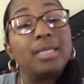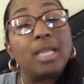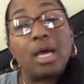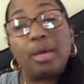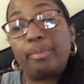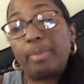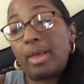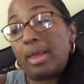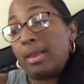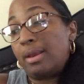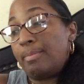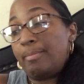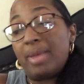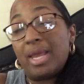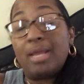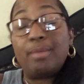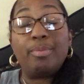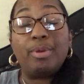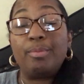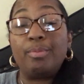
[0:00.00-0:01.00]
Not
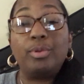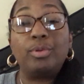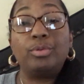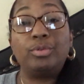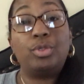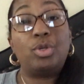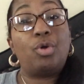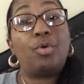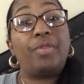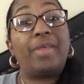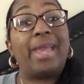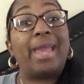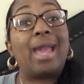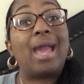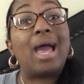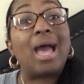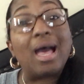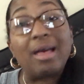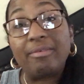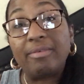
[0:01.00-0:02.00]
many people know they
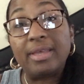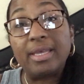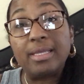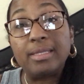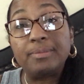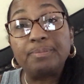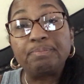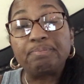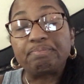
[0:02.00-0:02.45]
have it.